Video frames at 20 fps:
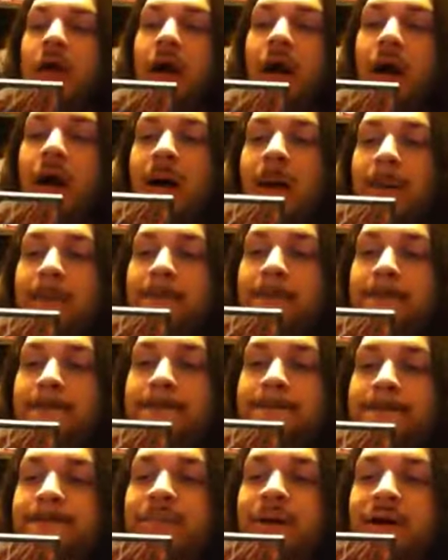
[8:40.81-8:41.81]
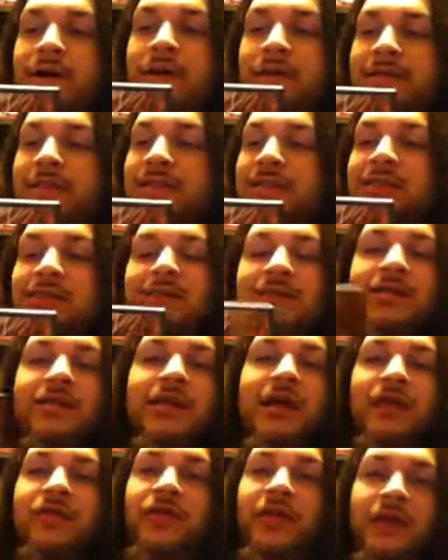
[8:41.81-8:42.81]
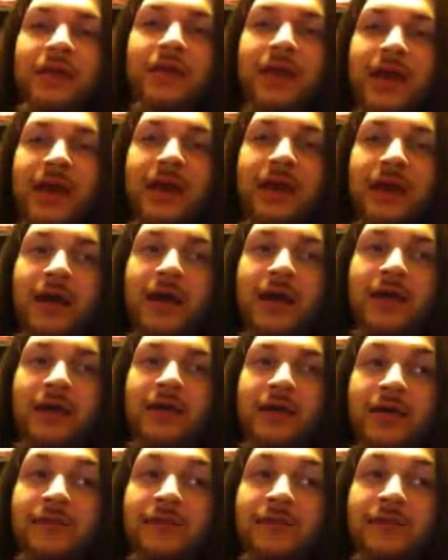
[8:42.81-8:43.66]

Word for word: but nothing that,